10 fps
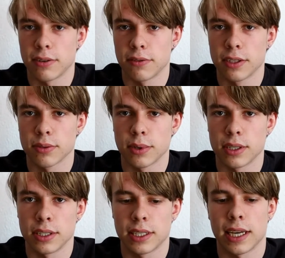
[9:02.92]
of this one,
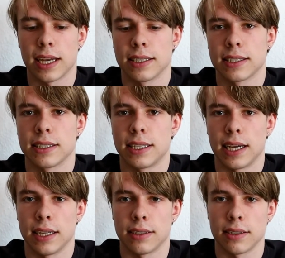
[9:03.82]
it can't
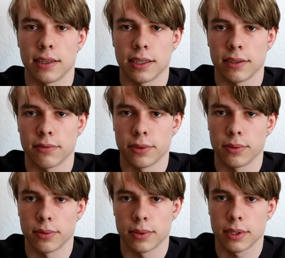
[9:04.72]
stand. Like if
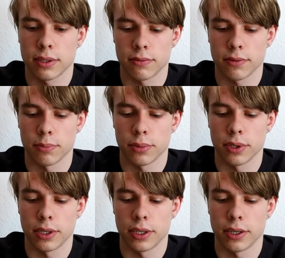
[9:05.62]
you put
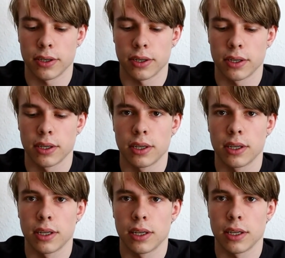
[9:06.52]
it here,
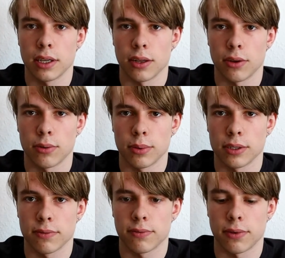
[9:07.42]
it'll
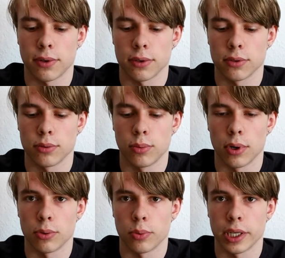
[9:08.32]
always fall to
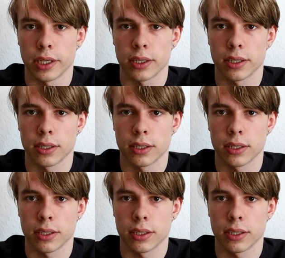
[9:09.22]
one wing.